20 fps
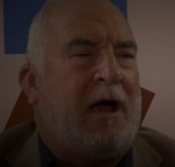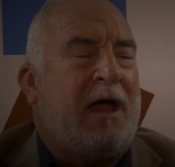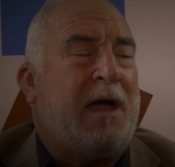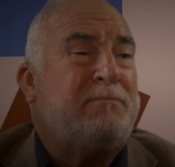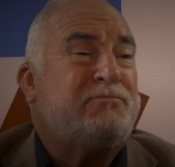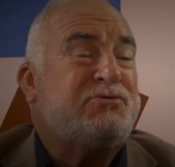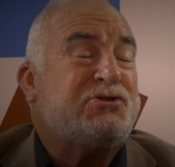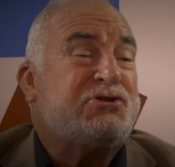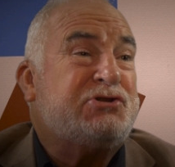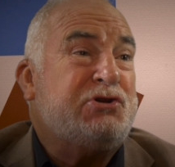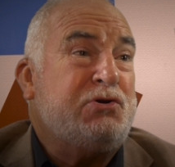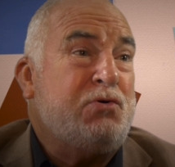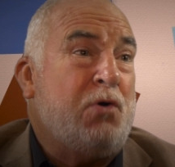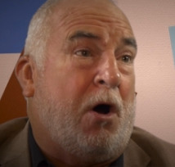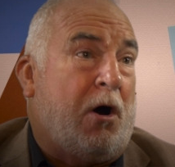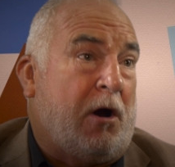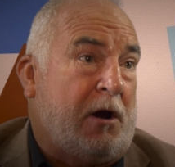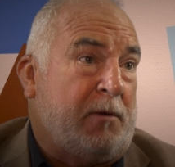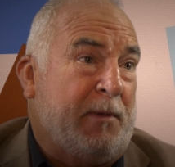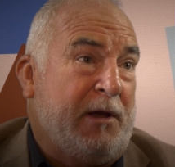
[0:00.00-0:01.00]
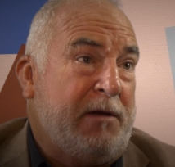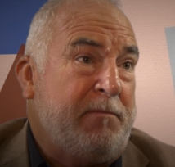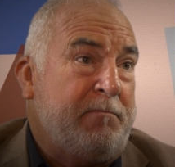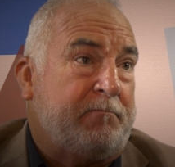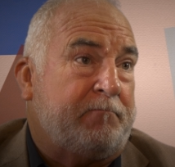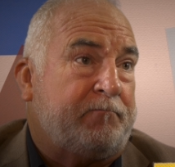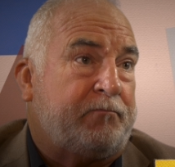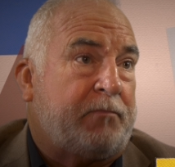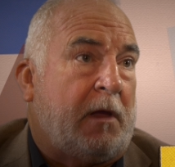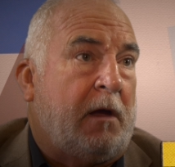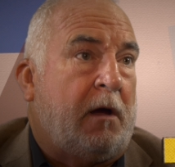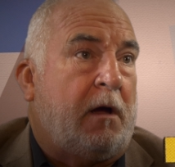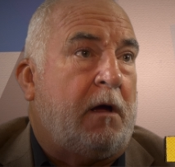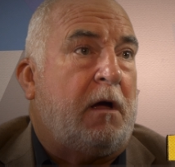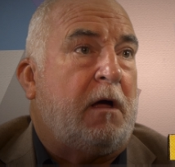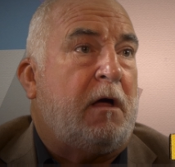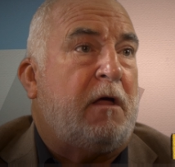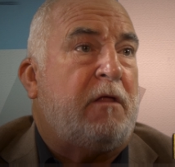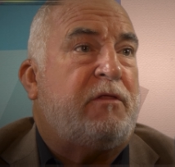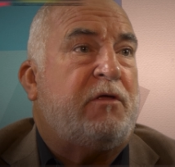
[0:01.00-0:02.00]
Hi, I'm Stu Hartman.
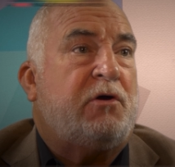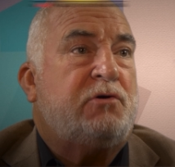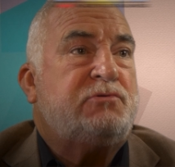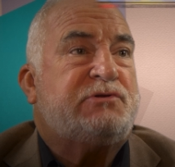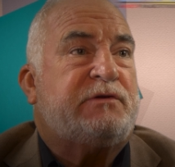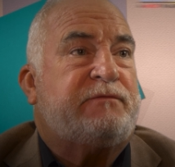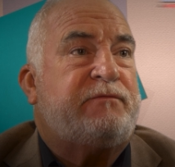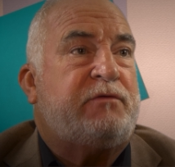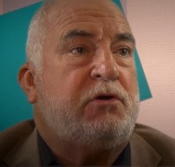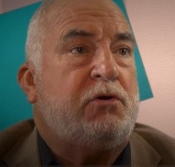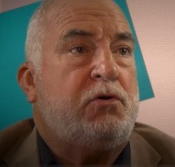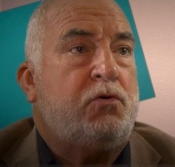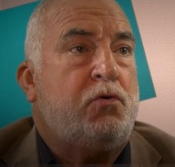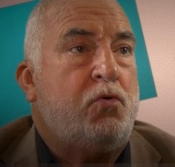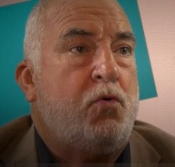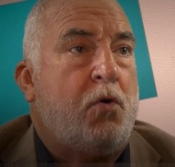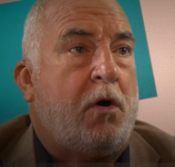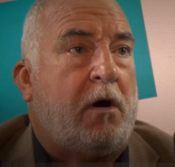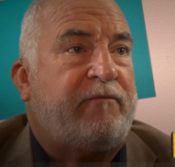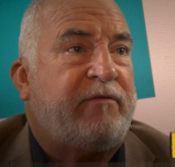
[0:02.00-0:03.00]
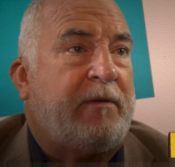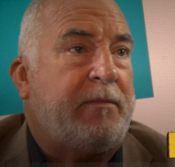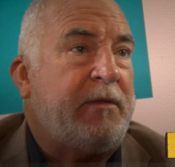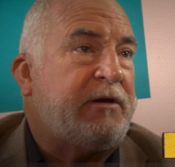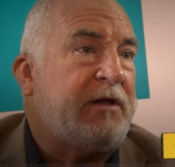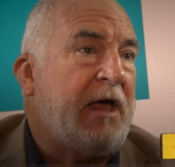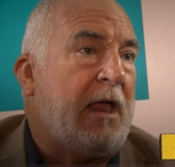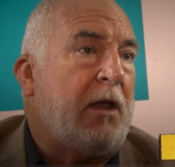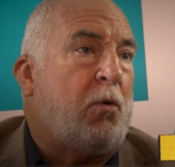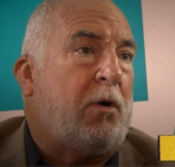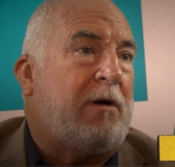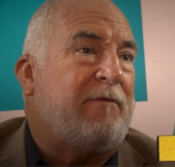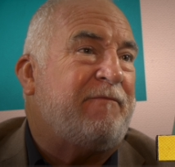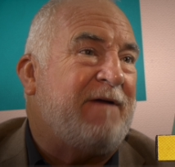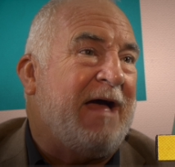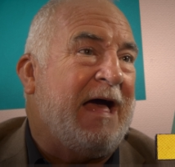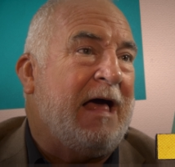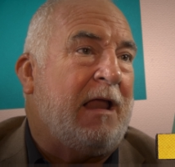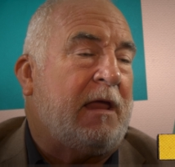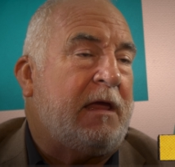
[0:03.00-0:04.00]
Those of you who are from the Delaware
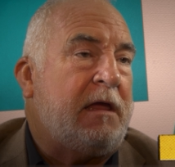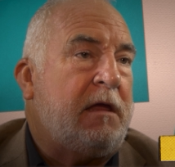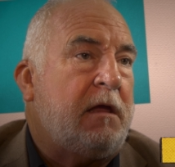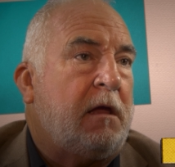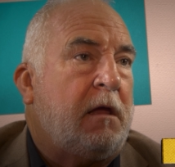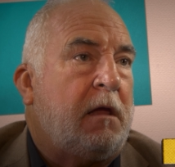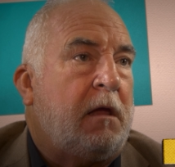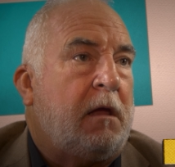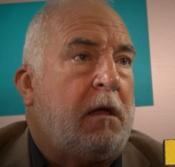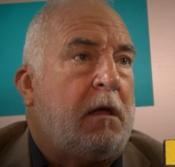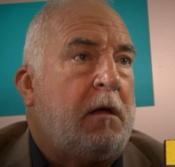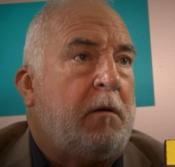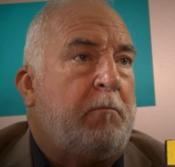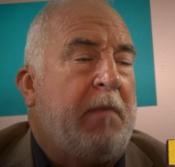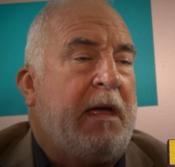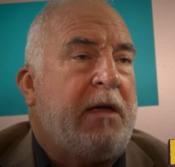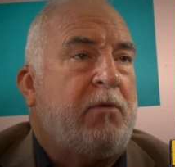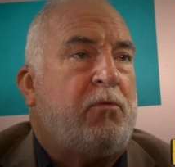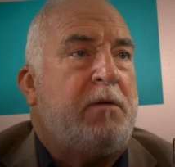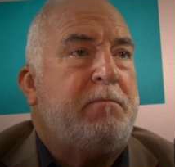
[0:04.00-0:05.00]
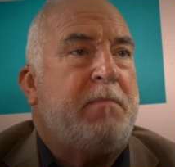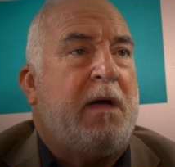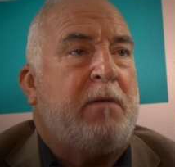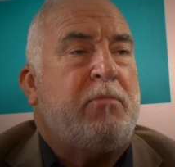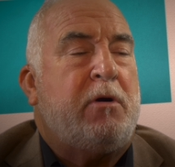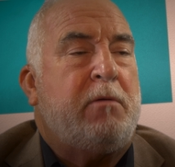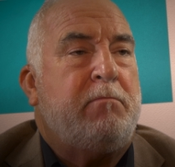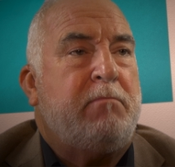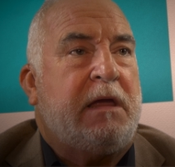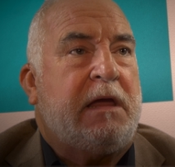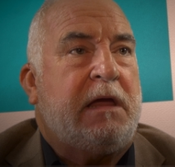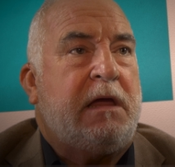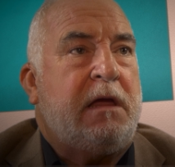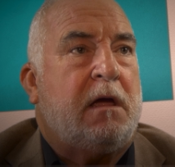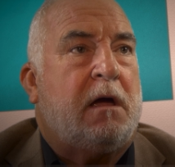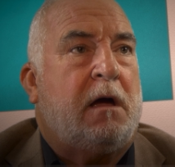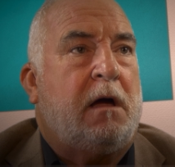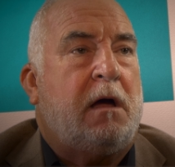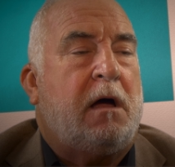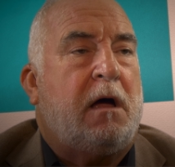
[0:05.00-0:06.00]
Valley may remember
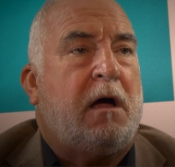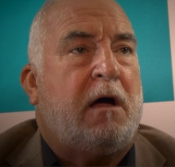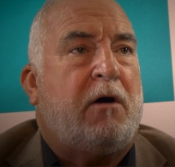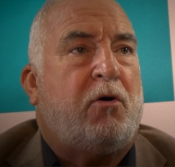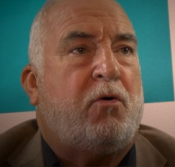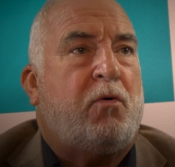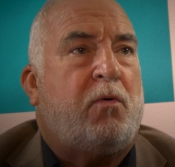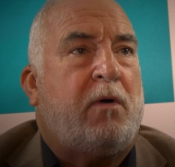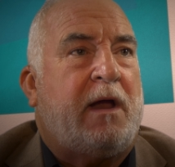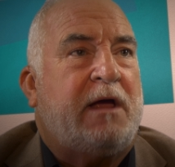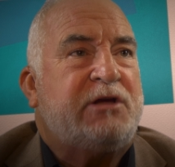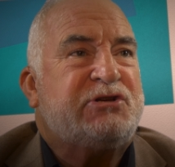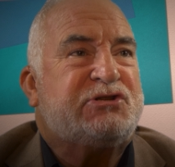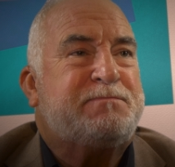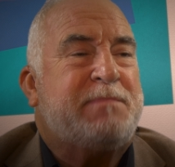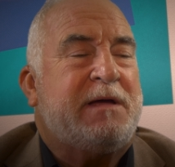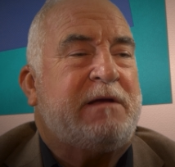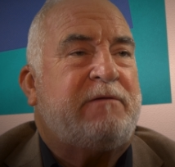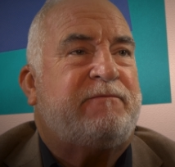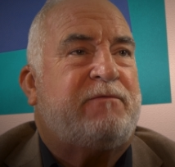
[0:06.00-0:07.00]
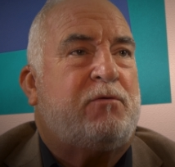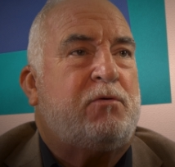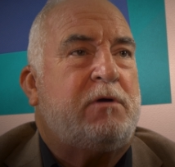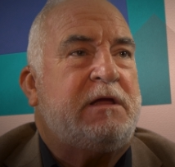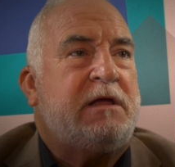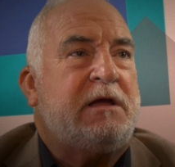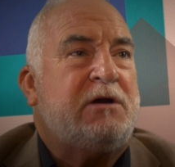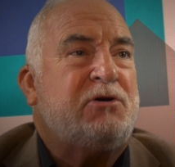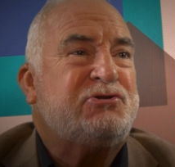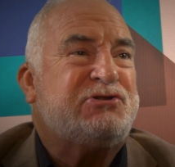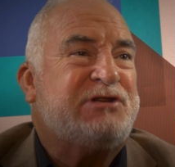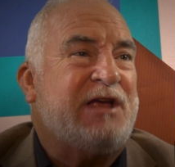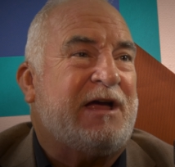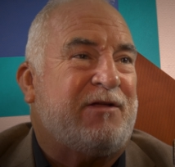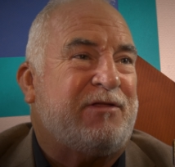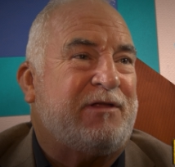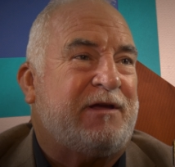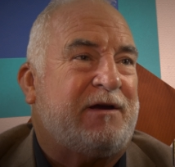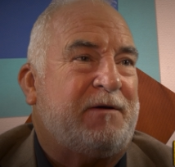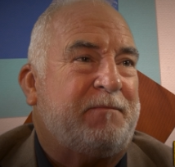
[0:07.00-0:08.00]
me when I spent 40 years
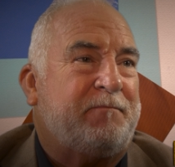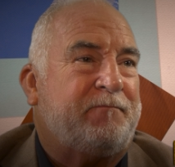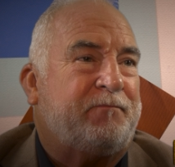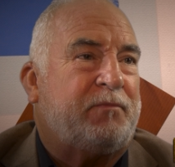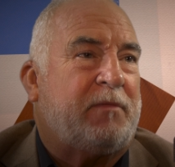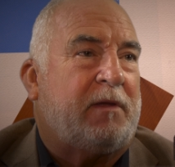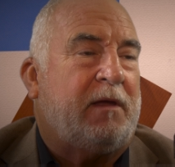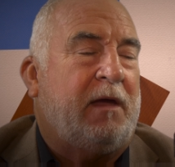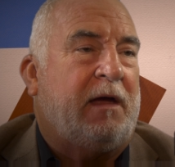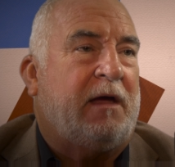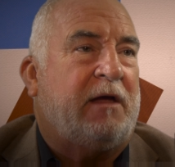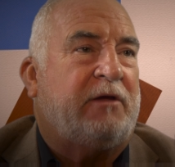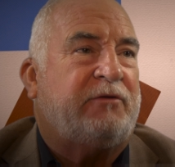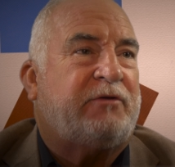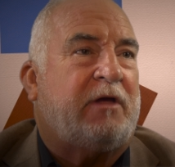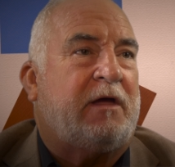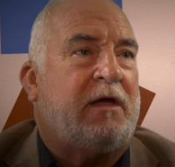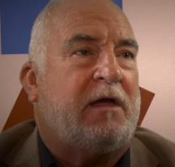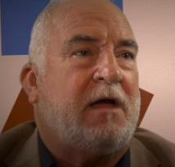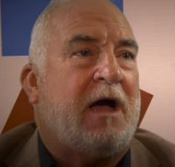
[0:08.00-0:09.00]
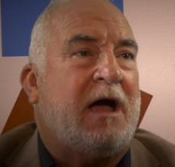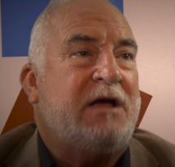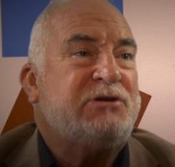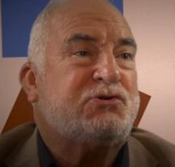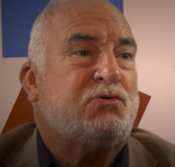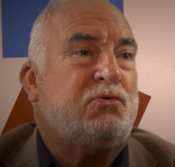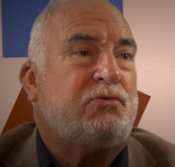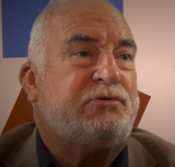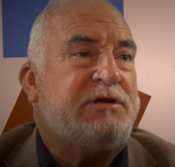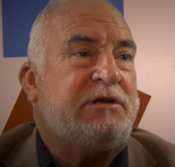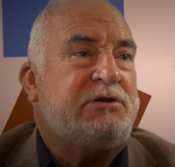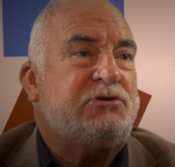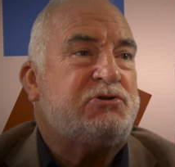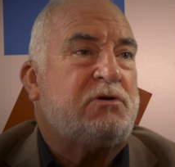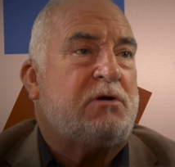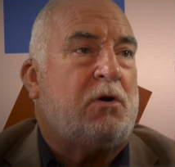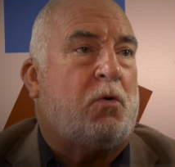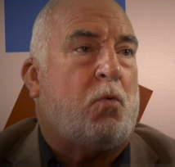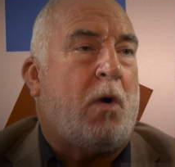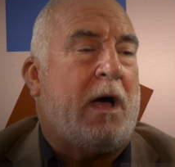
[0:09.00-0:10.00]
down there as a high school
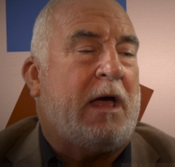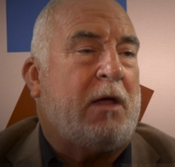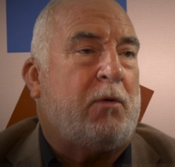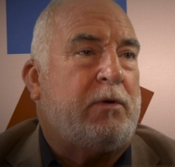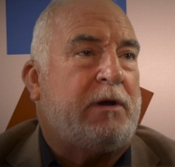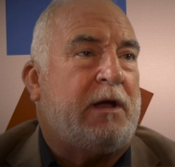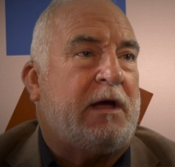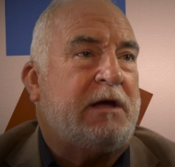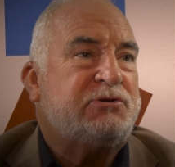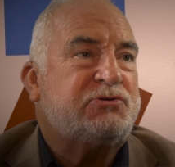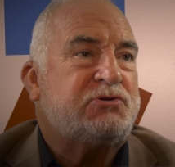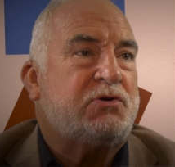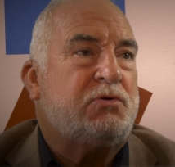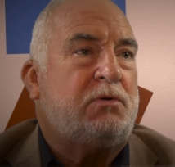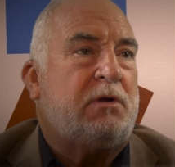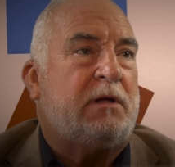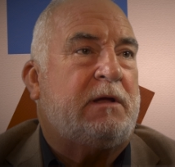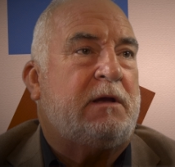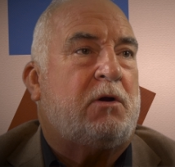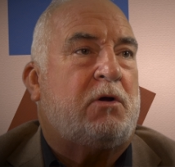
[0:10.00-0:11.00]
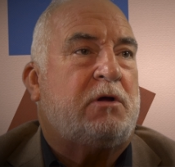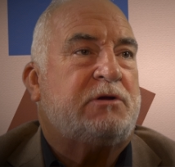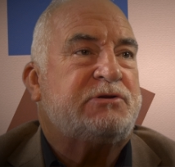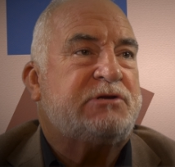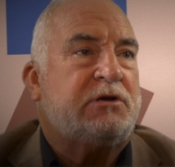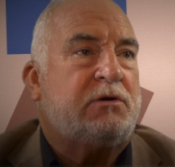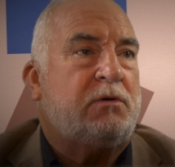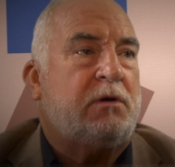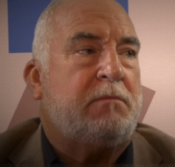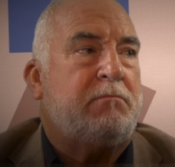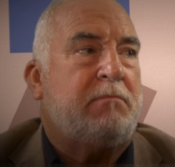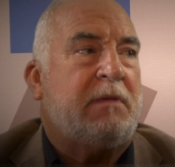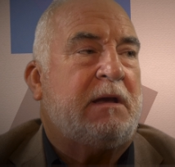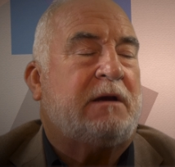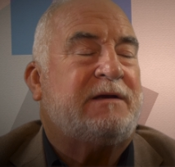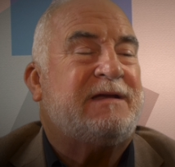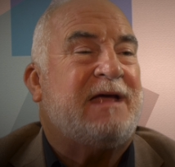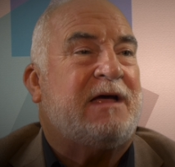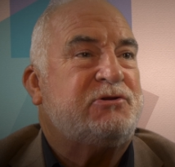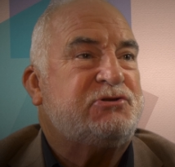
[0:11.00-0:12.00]
teacher at Wildwood High School and also in
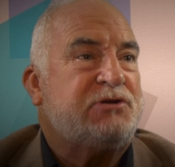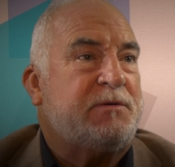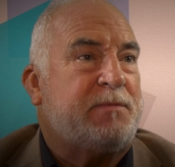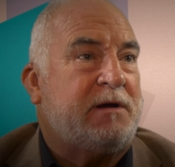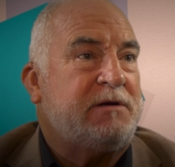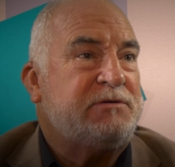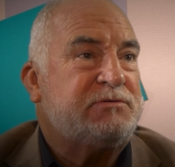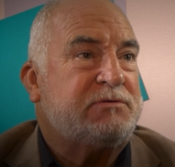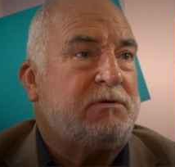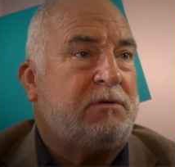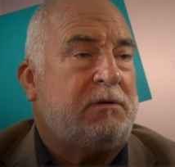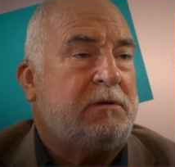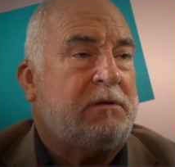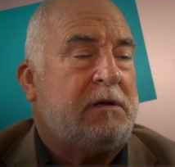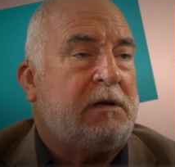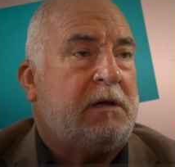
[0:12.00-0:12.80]
Middle Township High School.